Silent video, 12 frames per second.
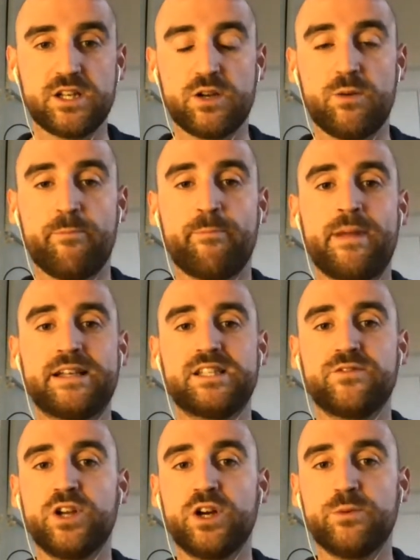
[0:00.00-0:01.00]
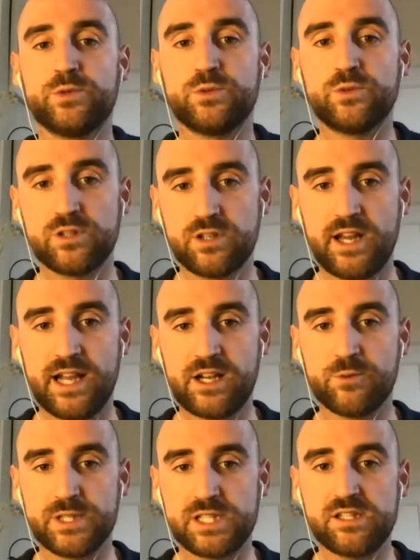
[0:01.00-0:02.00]
massive global
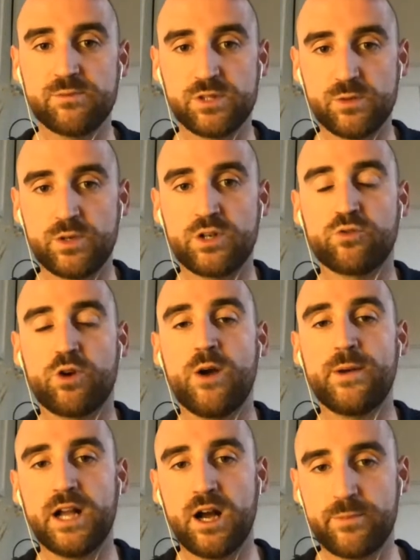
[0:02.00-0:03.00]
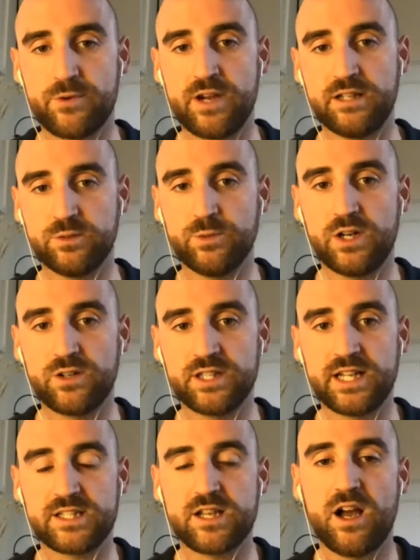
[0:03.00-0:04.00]
economic systems that were growing up around the world at
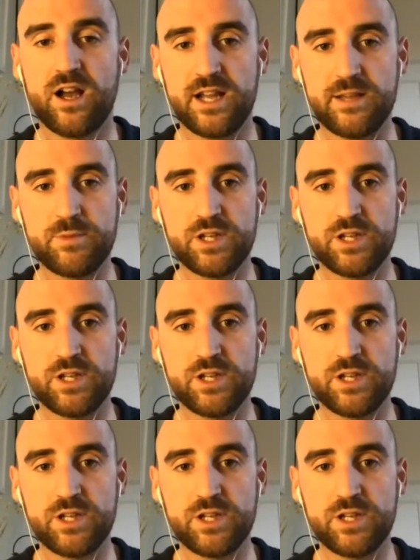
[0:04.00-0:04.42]
that time.